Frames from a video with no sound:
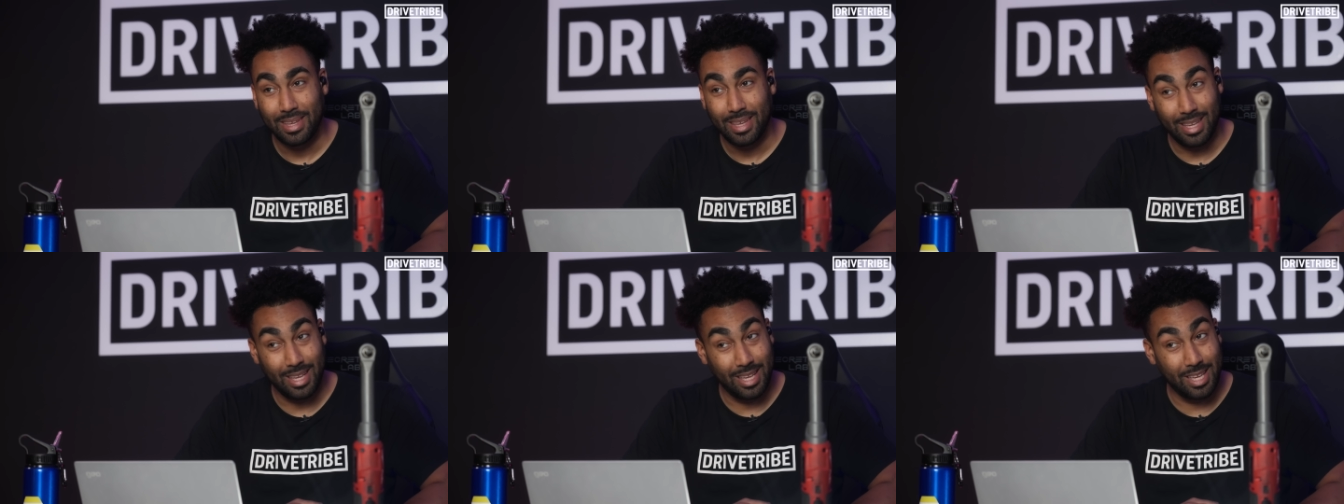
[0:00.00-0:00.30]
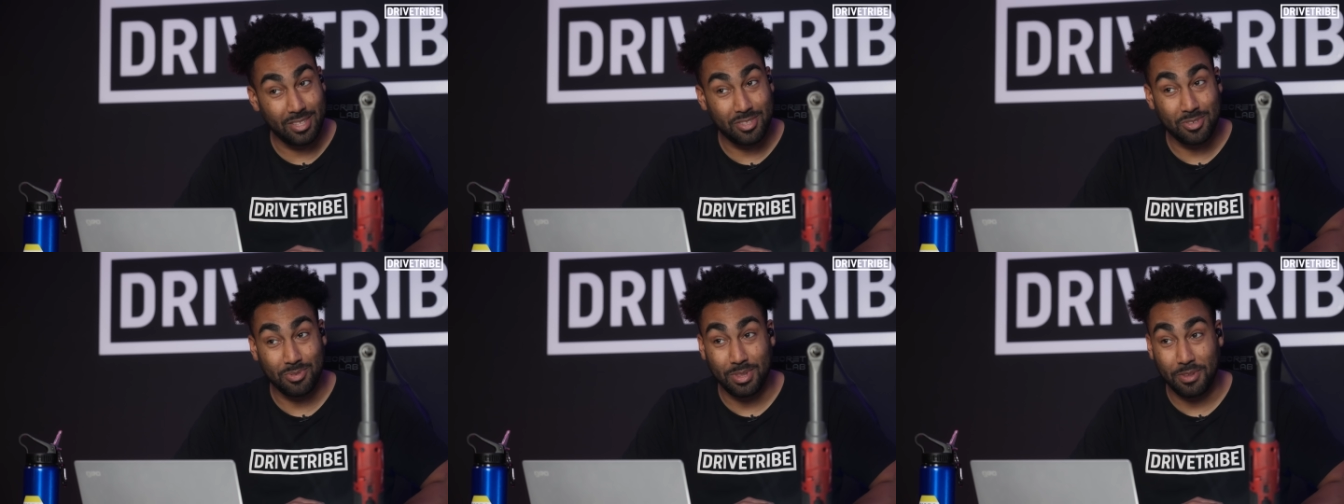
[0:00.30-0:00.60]
it
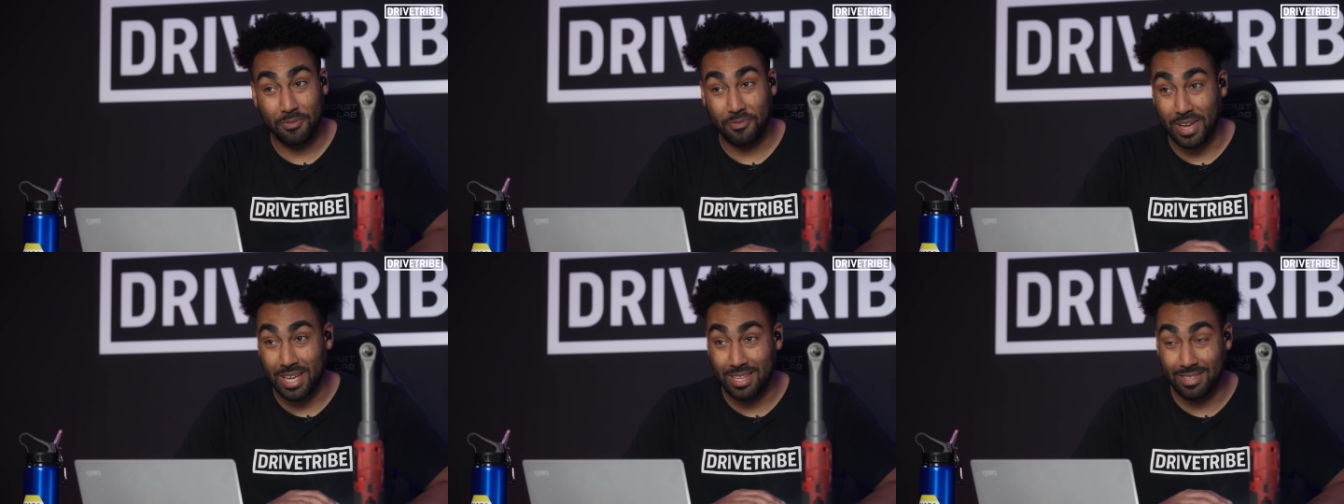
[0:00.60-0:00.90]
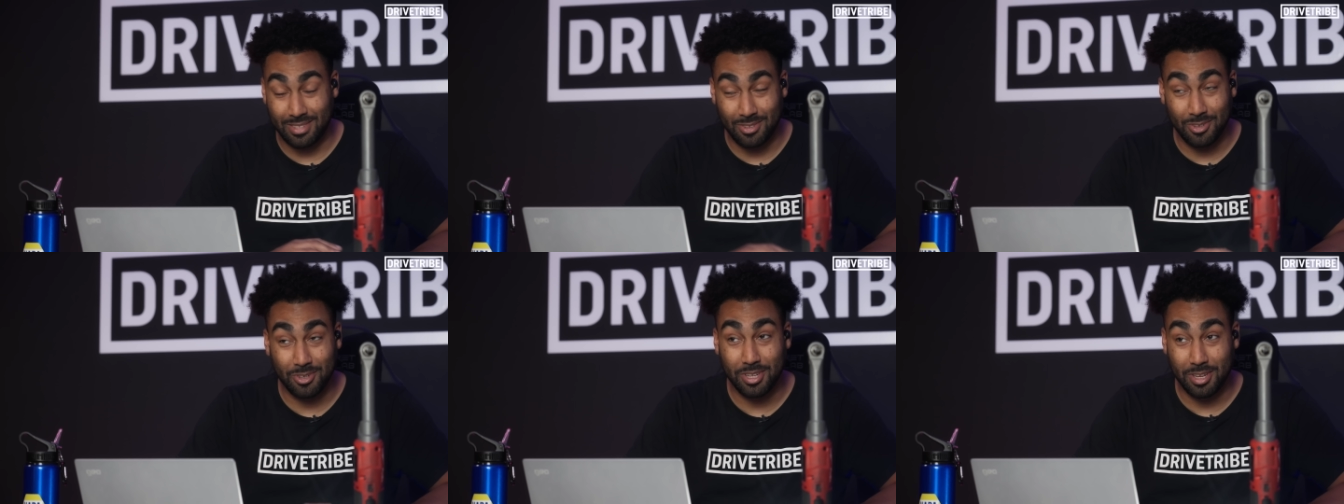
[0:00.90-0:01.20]
hits you in the
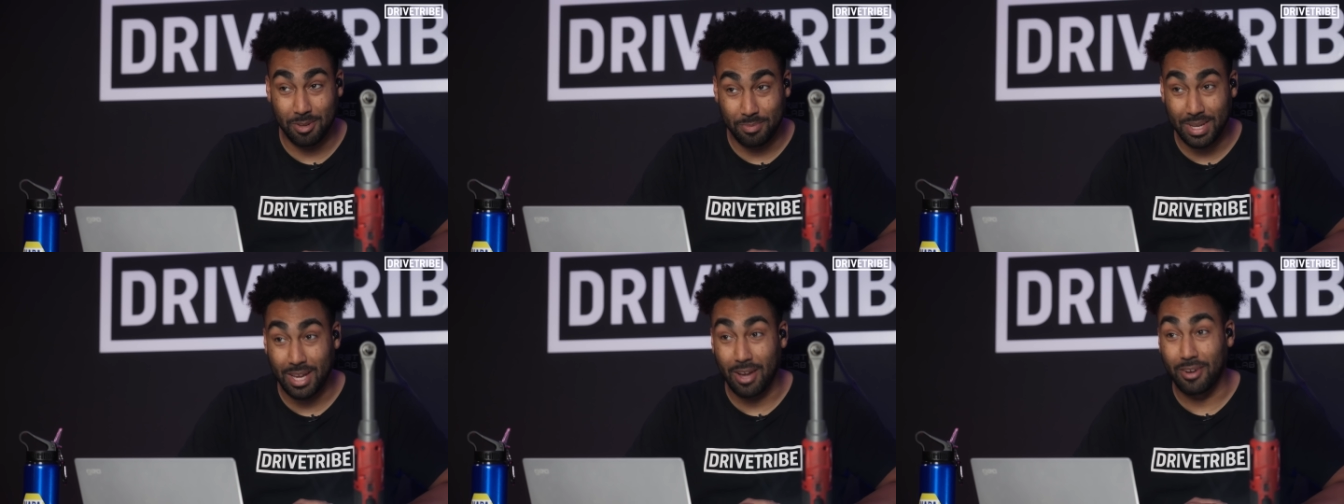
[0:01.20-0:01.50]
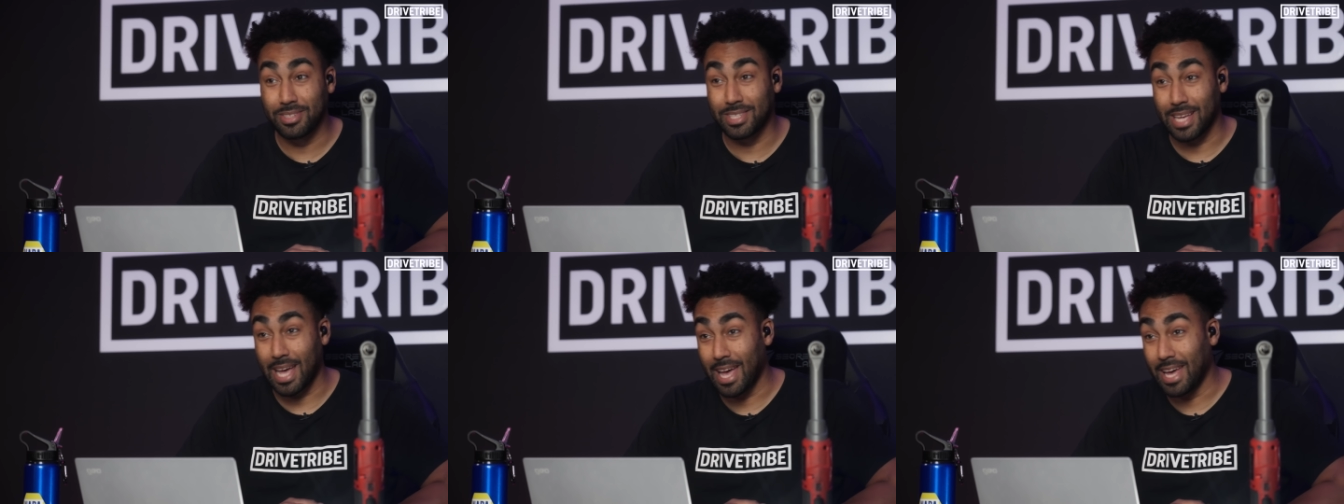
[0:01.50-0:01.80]
face, you're gonna be
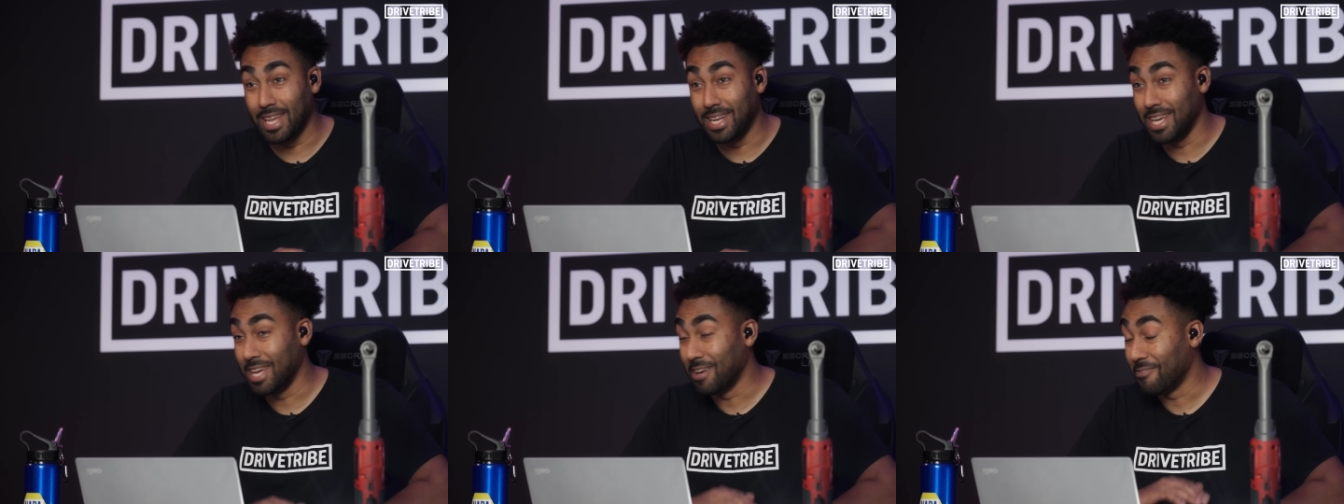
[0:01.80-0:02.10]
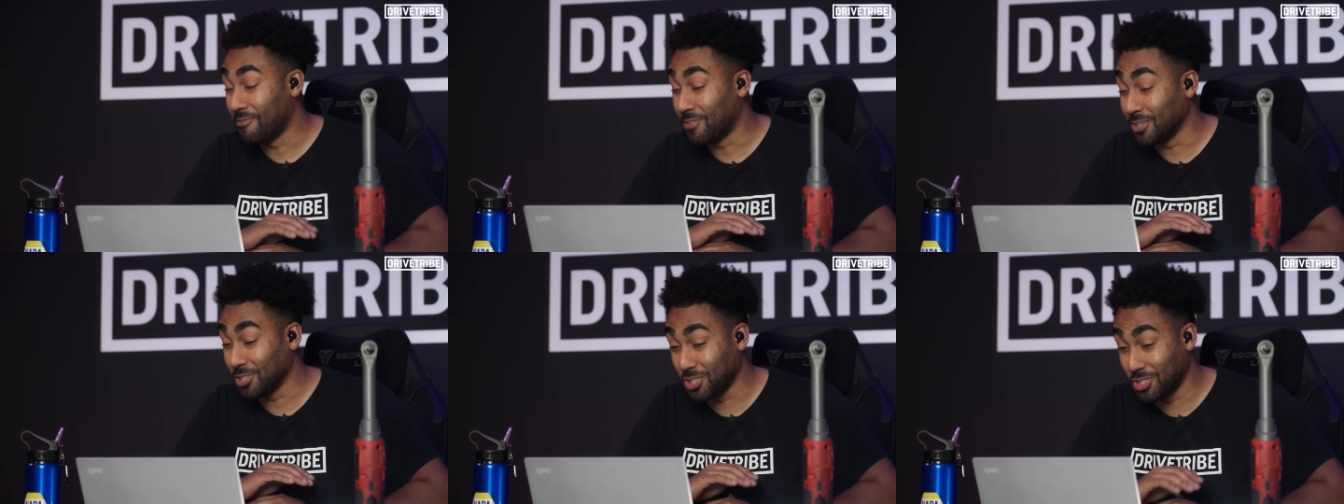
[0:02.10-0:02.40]
going to A&E
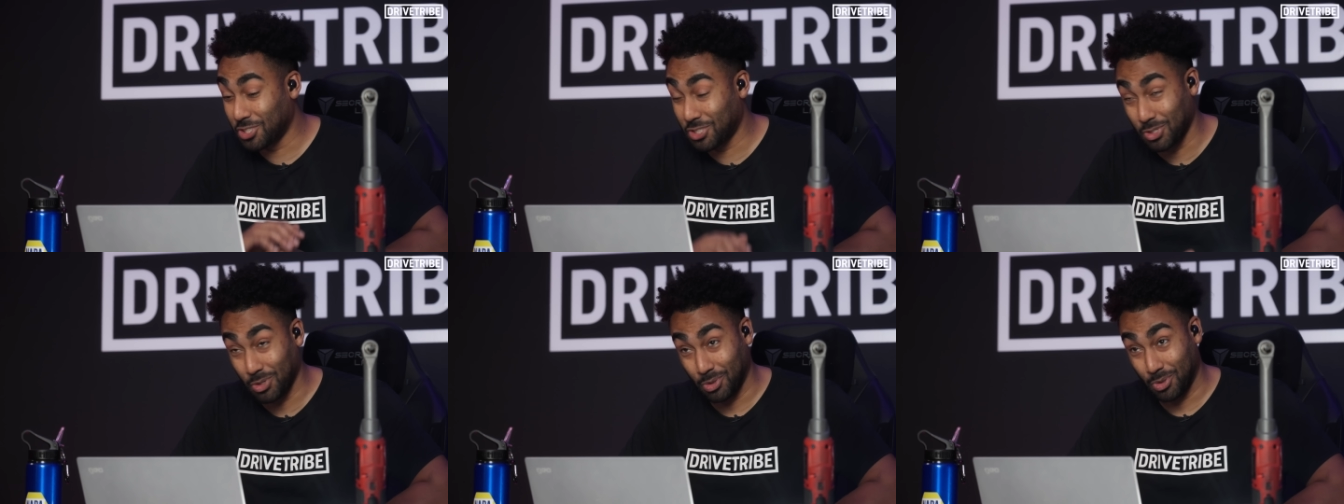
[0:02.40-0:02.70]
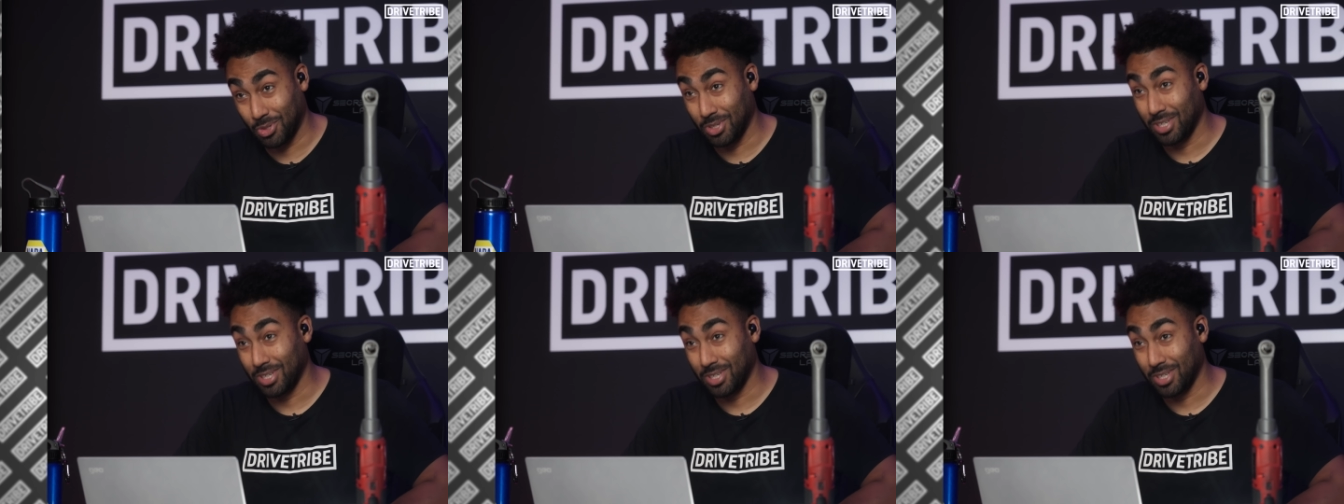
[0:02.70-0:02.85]
for sure.